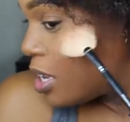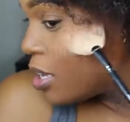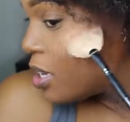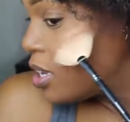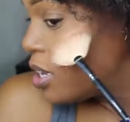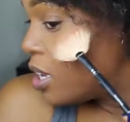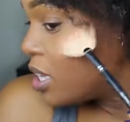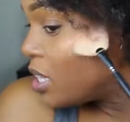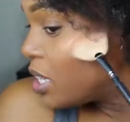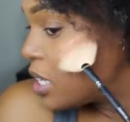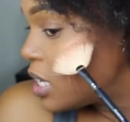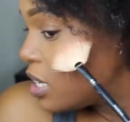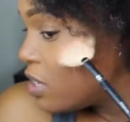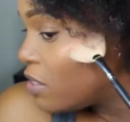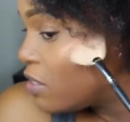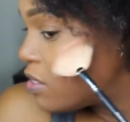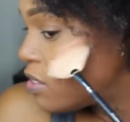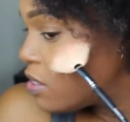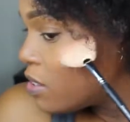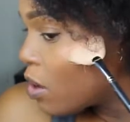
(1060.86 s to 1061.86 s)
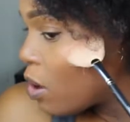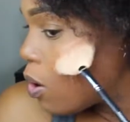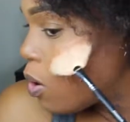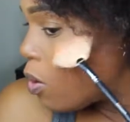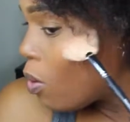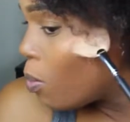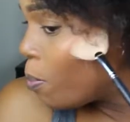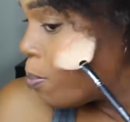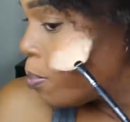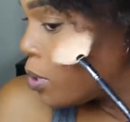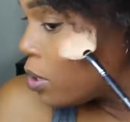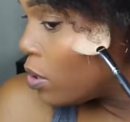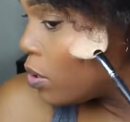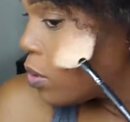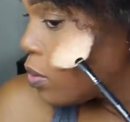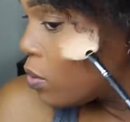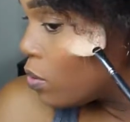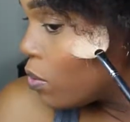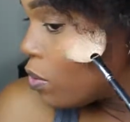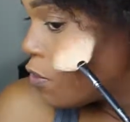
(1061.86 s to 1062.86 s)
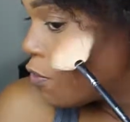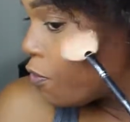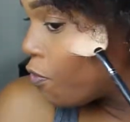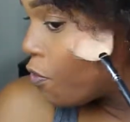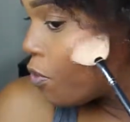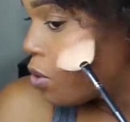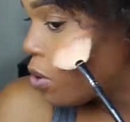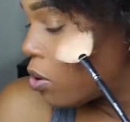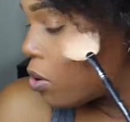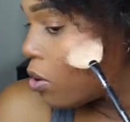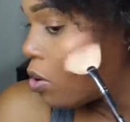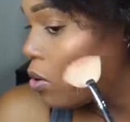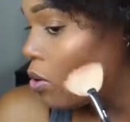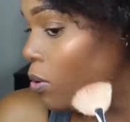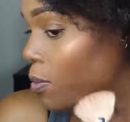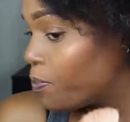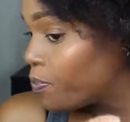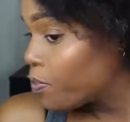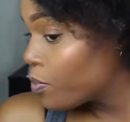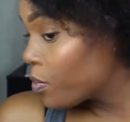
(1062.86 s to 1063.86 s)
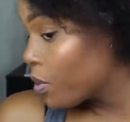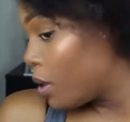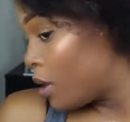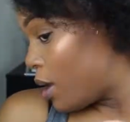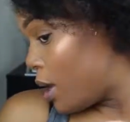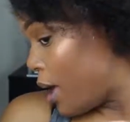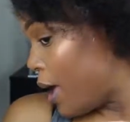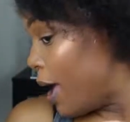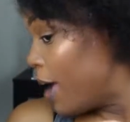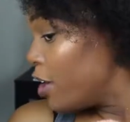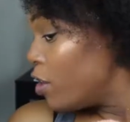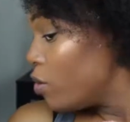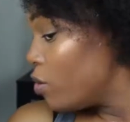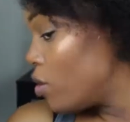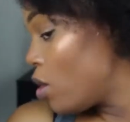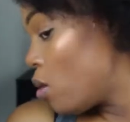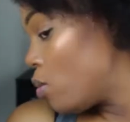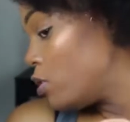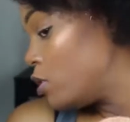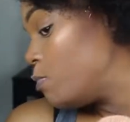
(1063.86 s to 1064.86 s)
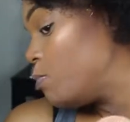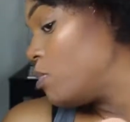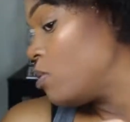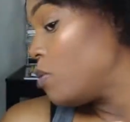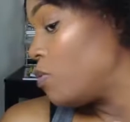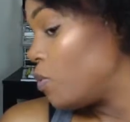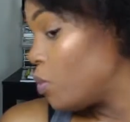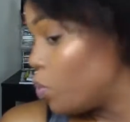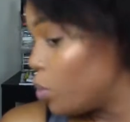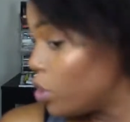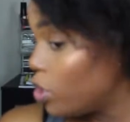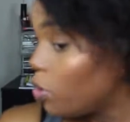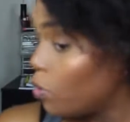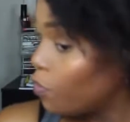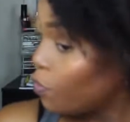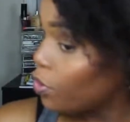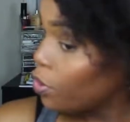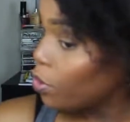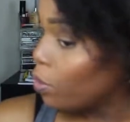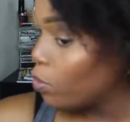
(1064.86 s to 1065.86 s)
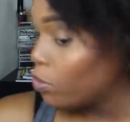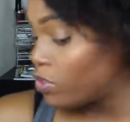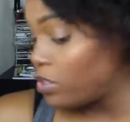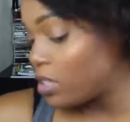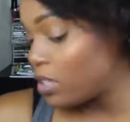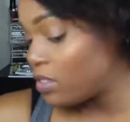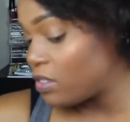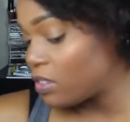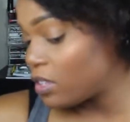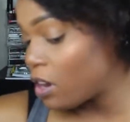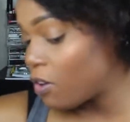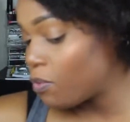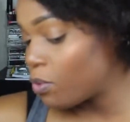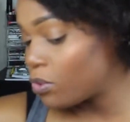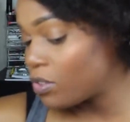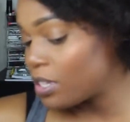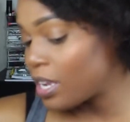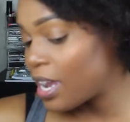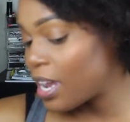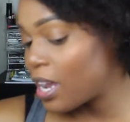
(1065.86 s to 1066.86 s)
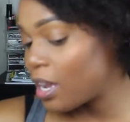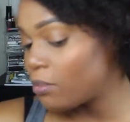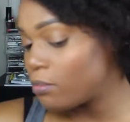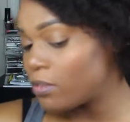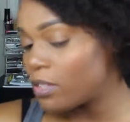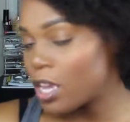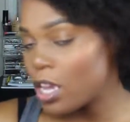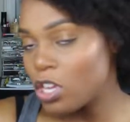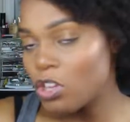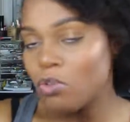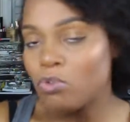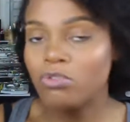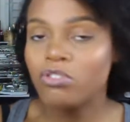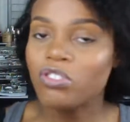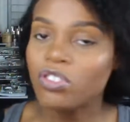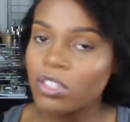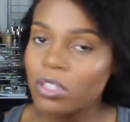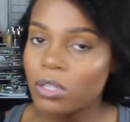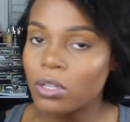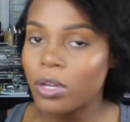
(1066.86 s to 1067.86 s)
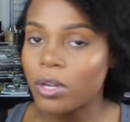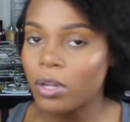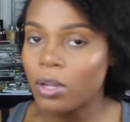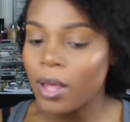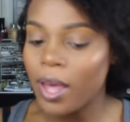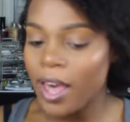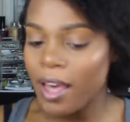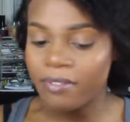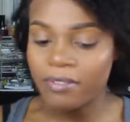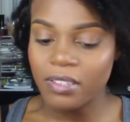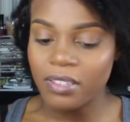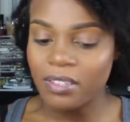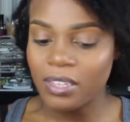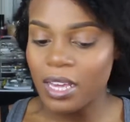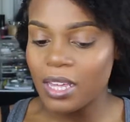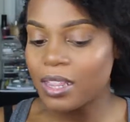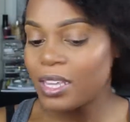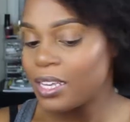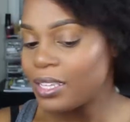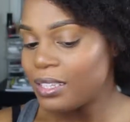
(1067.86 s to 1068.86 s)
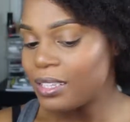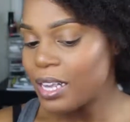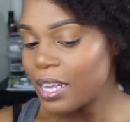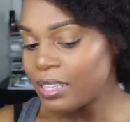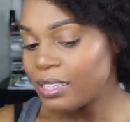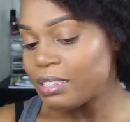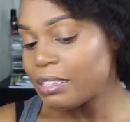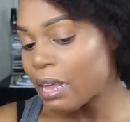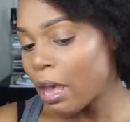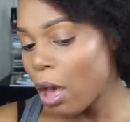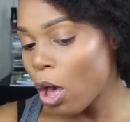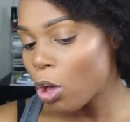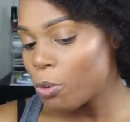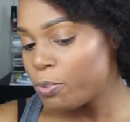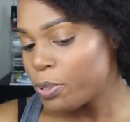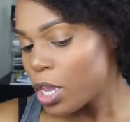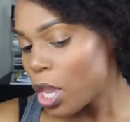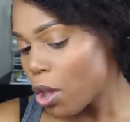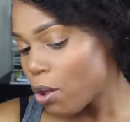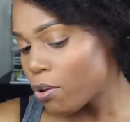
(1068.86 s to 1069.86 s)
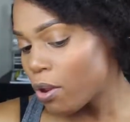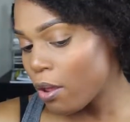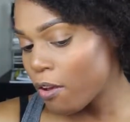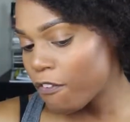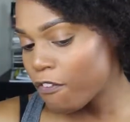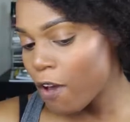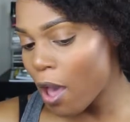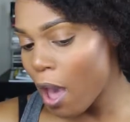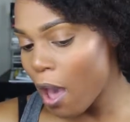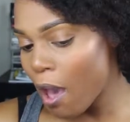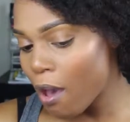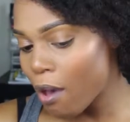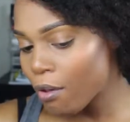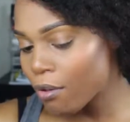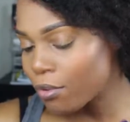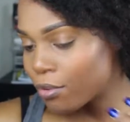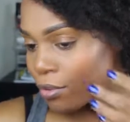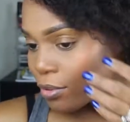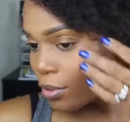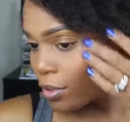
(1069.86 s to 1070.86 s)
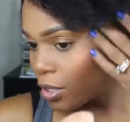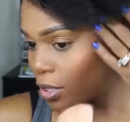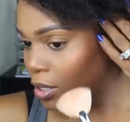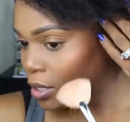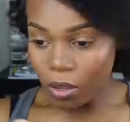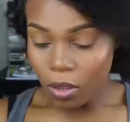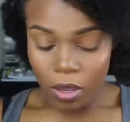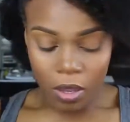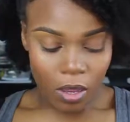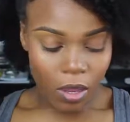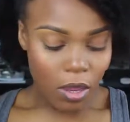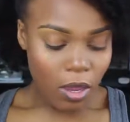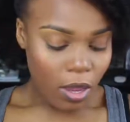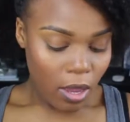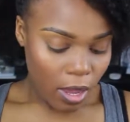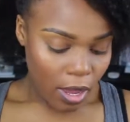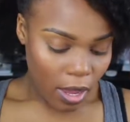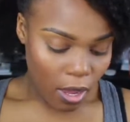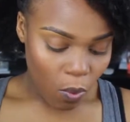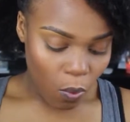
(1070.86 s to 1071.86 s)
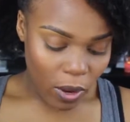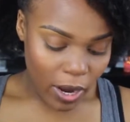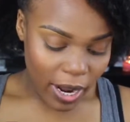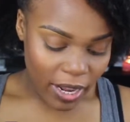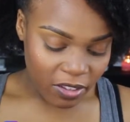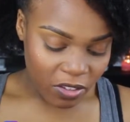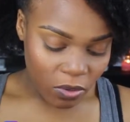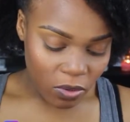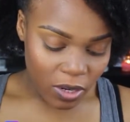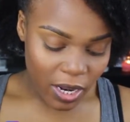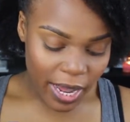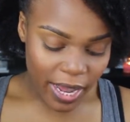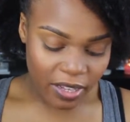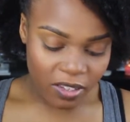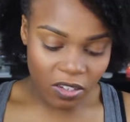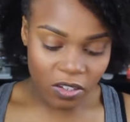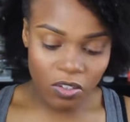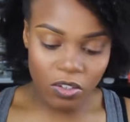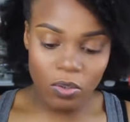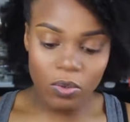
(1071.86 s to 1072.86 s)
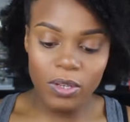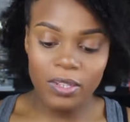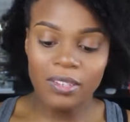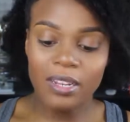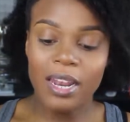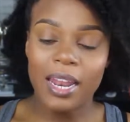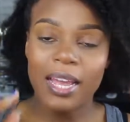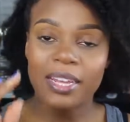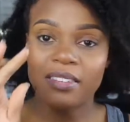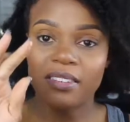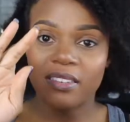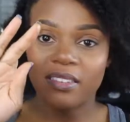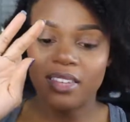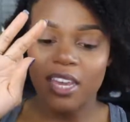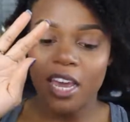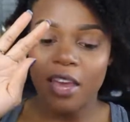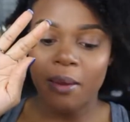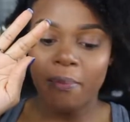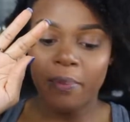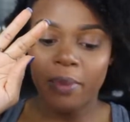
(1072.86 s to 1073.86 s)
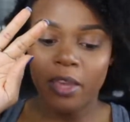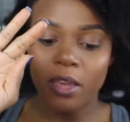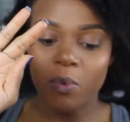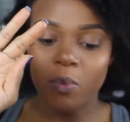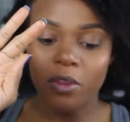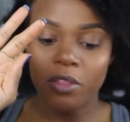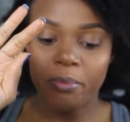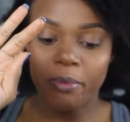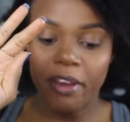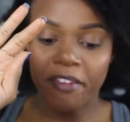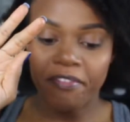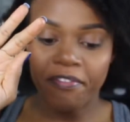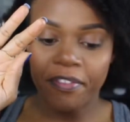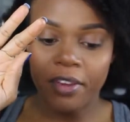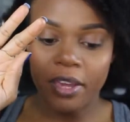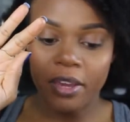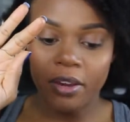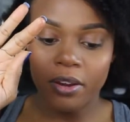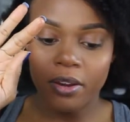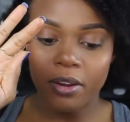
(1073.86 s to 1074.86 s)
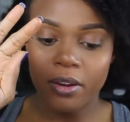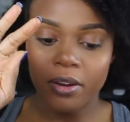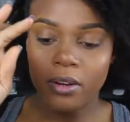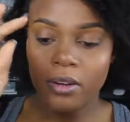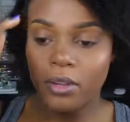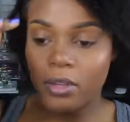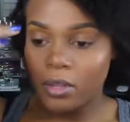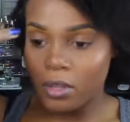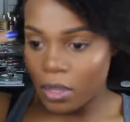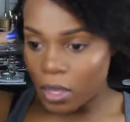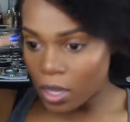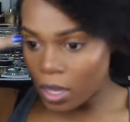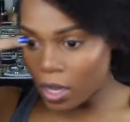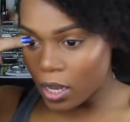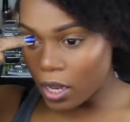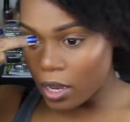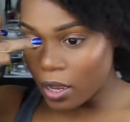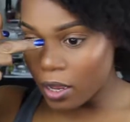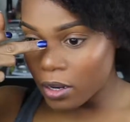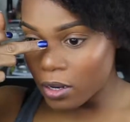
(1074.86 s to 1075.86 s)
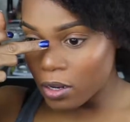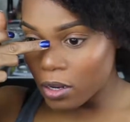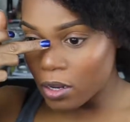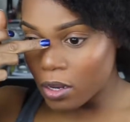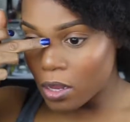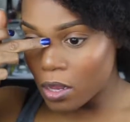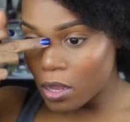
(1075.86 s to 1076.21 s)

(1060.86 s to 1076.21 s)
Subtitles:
this is so beautiful. And you know it's beautiful when you've used it several times and you still have to say, this is so beautiful. And what I do like to do is I like to dab in with my finger, and